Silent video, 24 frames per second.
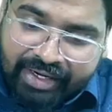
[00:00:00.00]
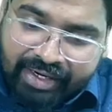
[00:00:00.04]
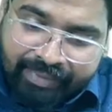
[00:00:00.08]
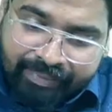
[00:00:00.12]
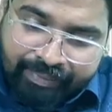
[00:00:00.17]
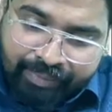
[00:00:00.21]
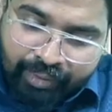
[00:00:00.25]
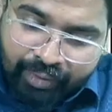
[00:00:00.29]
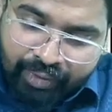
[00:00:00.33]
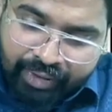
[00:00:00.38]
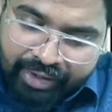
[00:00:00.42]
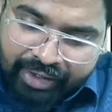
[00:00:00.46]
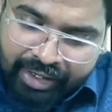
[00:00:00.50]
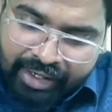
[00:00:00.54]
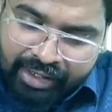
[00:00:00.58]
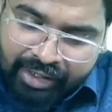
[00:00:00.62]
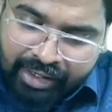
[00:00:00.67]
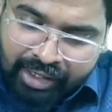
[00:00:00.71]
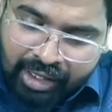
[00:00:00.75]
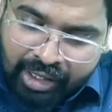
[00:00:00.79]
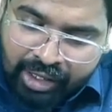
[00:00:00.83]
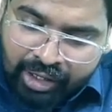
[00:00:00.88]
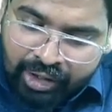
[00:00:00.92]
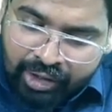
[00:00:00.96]

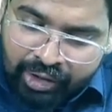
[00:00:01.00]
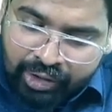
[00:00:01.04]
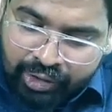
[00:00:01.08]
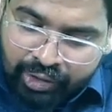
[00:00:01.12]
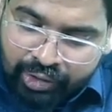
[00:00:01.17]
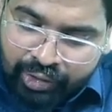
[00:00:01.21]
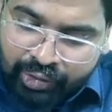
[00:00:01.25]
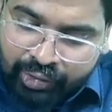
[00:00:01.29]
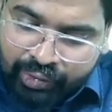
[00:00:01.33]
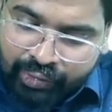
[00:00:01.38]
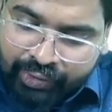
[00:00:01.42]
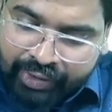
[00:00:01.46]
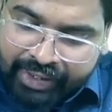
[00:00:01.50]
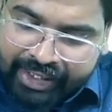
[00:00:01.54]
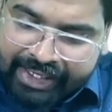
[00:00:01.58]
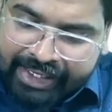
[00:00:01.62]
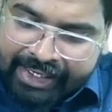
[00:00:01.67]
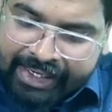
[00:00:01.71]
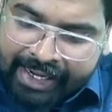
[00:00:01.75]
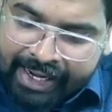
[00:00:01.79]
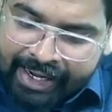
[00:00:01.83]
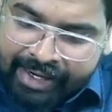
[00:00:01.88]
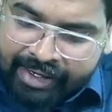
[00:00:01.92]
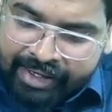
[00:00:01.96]
important.
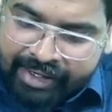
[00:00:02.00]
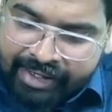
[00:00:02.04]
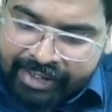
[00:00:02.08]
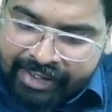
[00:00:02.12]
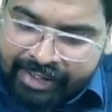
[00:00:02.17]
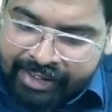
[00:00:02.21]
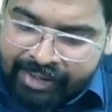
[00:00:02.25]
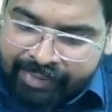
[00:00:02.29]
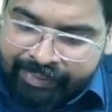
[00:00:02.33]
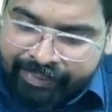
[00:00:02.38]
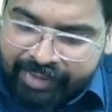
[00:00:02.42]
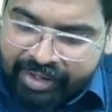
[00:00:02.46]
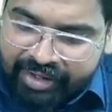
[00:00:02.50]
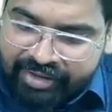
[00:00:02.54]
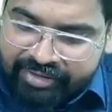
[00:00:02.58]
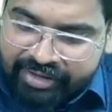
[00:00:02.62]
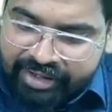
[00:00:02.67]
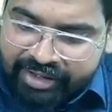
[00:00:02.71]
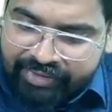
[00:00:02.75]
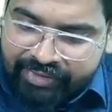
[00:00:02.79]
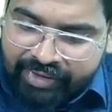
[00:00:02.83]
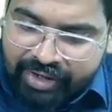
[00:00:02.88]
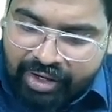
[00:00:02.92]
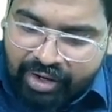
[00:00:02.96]
Unilateral means
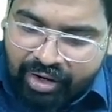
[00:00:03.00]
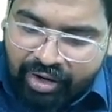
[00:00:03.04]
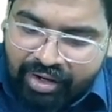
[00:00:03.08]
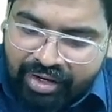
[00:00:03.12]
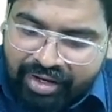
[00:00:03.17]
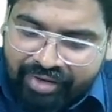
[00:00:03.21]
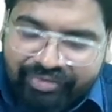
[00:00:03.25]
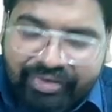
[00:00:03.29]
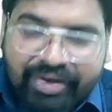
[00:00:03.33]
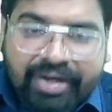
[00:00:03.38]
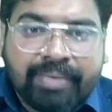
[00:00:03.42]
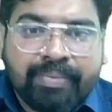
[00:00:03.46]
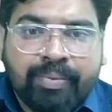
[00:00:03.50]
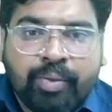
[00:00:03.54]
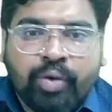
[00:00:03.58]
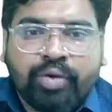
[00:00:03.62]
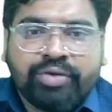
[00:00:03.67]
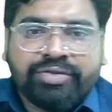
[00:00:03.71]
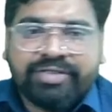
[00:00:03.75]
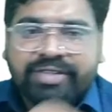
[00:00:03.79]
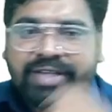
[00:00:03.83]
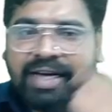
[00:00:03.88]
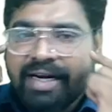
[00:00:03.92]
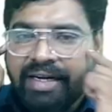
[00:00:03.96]
it will not affect
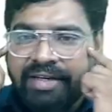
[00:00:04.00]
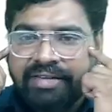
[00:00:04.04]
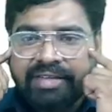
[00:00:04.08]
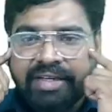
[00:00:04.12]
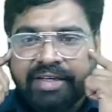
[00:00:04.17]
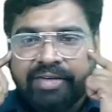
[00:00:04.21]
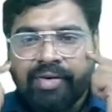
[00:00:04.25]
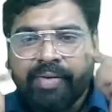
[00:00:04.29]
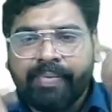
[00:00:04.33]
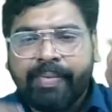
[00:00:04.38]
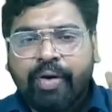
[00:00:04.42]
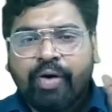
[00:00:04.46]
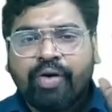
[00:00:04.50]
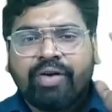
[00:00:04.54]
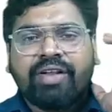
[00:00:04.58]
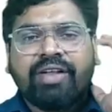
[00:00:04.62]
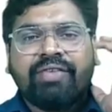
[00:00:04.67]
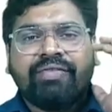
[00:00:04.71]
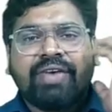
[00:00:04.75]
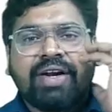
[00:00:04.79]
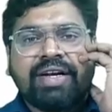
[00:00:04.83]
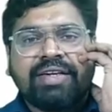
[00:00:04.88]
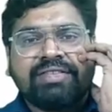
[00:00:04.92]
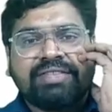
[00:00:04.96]
both sides, it will be on the
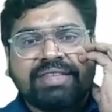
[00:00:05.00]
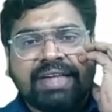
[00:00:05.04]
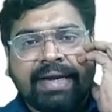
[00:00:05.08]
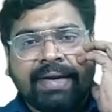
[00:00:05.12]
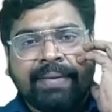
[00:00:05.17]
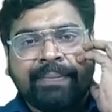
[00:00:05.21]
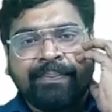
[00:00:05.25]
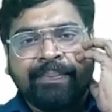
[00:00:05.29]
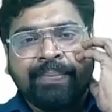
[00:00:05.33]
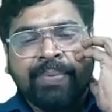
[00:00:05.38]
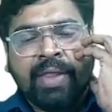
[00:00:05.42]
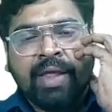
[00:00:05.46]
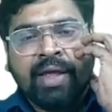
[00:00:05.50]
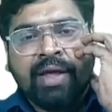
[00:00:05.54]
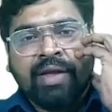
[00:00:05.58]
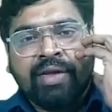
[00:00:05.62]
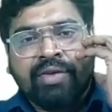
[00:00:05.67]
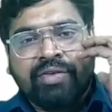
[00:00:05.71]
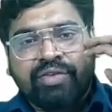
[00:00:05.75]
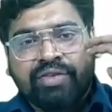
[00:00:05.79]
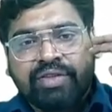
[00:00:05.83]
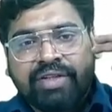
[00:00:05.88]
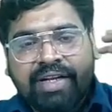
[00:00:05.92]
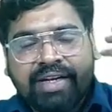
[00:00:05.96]
one side.
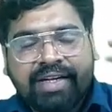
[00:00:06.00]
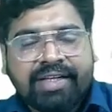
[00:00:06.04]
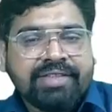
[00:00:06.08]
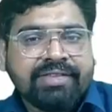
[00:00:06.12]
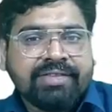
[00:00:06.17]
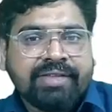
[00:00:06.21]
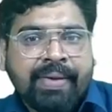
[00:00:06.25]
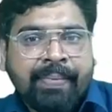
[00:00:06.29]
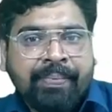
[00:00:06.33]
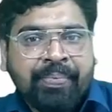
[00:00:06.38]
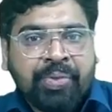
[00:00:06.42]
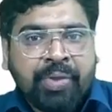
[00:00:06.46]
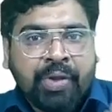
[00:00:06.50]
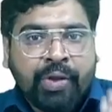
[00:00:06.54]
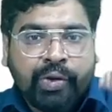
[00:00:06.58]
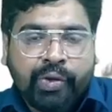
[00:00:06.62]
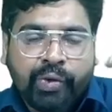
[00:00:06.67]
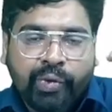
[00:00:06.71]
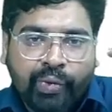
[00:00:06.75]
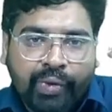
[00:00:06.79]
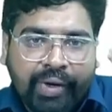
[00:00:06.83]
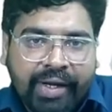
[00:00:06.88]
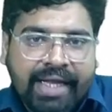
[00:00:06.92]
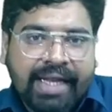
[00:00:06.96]
So there is
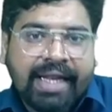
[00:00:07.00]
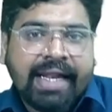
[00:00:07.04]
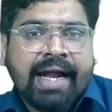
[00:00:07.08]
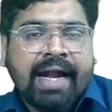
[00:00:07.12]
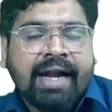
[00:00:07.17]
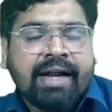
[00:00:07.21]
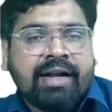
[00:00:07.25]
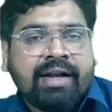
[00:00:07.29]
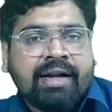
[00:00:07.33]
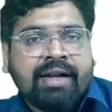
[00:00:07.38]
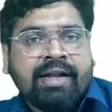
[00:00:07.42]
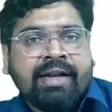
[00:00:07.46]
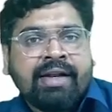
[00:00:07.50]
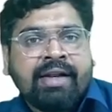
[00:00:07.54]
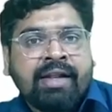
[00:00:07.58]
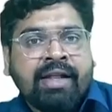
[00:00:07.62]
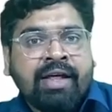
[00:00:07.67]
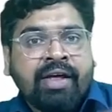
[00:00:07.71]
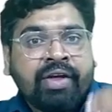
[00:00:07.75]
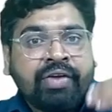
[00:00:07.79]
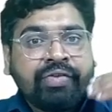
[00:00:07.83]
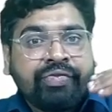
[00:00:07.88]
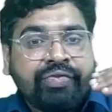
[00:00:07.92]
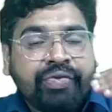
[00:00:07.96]
unilateral
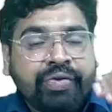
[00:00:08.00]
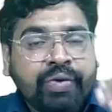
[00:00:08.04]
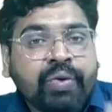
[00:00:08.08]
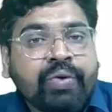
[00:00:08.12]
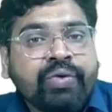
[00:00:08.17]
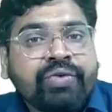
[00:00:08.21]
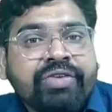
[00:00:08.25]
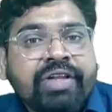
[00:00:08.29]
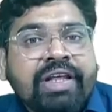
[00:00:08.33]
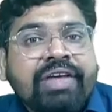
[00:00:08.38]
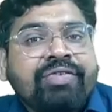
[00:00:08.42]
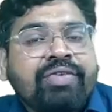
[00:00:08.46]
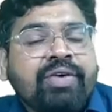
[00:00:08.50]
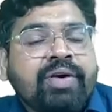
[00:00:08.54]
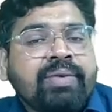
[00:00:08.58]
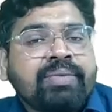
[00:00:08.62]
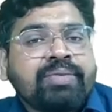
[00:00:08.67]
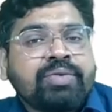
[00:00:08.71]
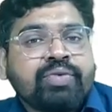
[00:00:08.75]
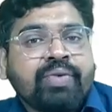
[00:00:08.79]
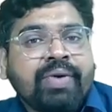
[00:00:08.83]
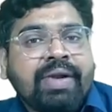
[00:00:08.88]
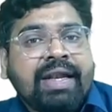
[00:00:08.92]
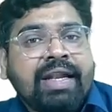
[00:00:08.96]
fusiform
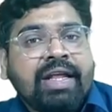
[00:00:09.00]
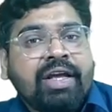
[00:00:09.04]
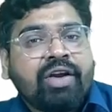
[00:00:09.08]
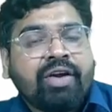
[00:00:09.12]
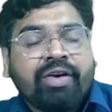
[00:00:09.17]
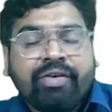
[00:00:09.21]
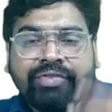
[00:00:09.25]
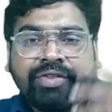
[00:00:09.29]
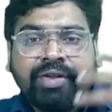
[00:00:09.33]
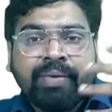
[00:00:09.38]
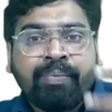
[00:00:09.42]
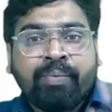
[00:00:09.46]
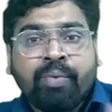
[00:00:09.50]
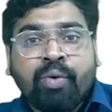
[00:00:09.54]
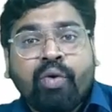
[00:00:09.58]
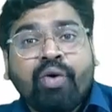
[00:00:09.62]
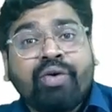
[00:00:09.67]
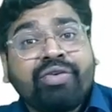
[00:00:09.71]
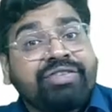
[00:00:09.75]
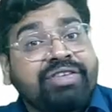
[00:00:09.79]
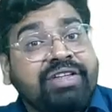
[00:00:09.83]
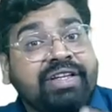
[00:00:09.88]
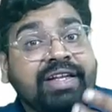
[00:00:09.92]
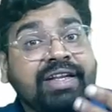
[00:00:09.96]
swelling of the
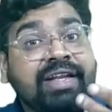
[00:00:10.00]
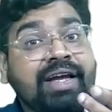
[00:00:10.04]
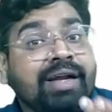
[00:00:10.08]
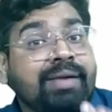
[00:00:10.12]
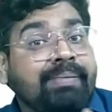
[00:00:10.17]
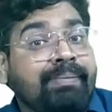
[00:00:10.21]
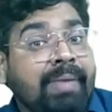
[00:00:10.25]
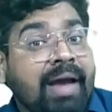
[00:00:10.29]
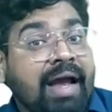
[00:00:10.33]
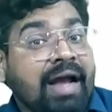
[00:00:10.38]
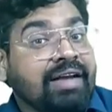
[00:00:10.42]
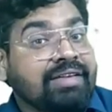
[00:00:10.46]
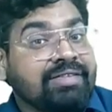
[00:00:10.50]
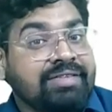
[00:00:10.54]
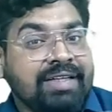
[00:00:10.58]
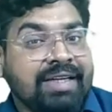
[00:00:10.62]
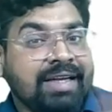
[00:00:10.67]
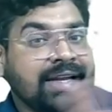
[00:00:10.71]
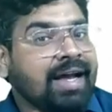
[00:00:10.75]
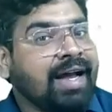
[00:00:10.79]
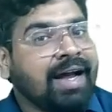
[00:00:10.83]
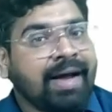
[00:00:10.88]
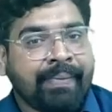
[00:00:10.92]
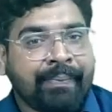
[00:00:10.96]
posterior
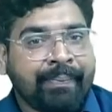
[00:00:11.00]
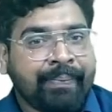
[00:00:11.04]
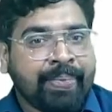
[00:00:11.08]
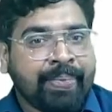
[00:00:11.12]
maxilla.